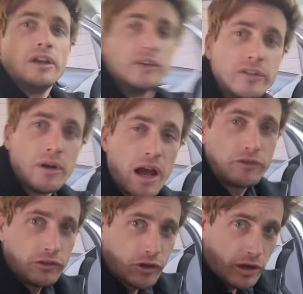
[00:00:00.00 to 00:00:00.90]
So
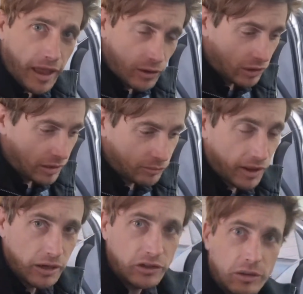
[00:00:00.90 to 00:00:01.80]
after you've got that all
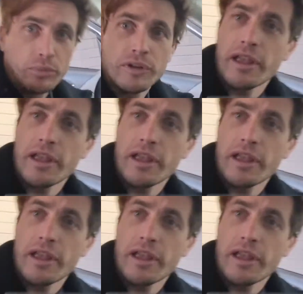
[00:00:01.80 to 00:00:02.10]
unplugged, you can put